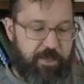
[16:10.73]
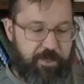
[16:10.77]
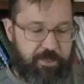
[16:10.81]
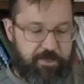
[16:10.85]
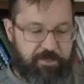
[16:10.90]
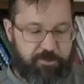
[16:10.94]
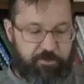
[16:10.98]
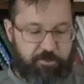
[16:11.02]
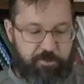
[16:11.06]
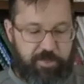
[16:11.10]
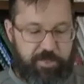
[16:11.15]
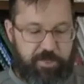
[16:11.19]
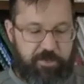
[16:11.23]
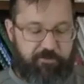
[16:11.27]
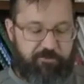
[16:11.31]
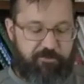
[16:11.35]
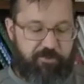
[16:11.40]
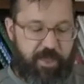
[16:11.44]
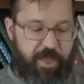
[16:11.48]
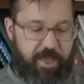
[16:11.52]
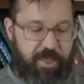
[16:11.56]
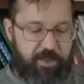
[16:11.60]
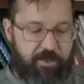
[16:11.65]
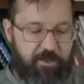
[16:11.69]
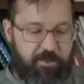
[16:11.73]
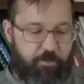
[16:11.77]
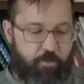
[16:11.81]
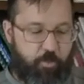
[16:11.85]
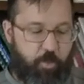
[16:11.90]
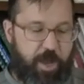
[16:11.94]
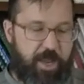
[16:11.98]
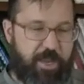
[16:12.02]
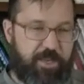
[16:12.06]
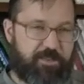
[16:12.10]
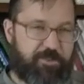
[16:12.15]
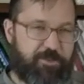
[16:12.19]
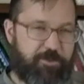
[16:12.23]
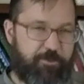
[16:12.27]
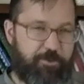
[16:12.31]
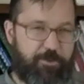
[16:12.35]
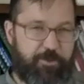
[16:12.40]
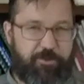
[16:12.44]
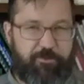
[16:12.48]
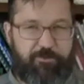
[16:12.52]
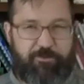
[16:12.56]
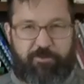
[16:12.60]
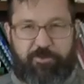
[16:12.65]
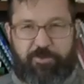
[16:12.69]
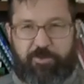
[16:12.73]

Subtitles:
So the weight to